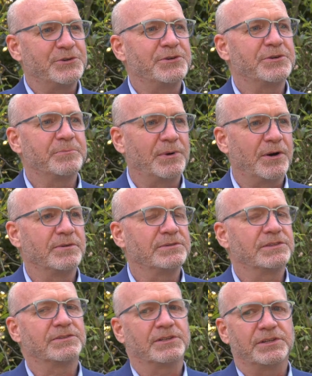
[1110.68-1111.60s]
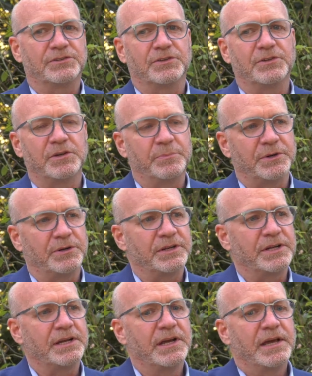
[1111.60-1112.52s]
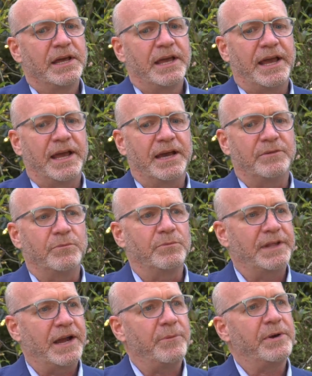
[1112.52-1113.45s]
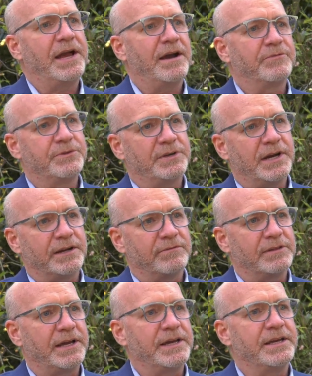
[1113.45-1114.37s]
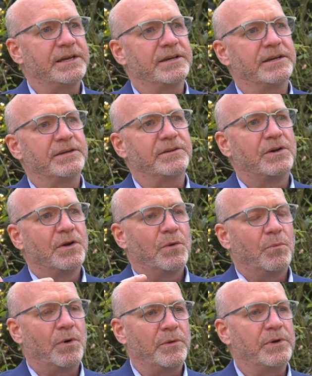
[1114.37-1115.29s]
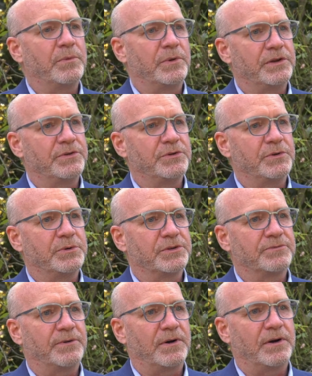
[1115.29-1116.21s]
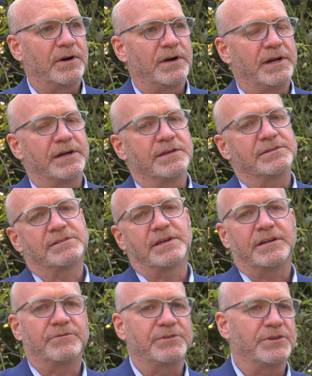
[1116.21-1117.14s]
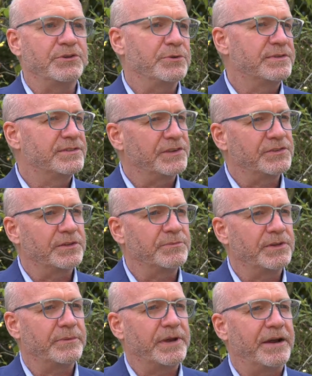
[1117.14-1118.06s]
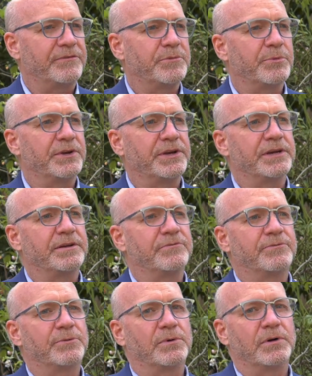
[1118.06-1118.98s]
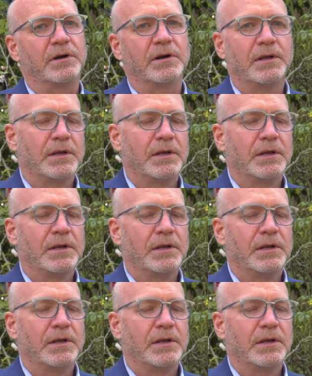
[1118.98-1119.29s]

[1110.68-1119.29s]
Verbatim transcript: good bones, it's a, it's a good building, and now we have to kind of lay in what we want to do as far as kind of the new systems that we have to bring in for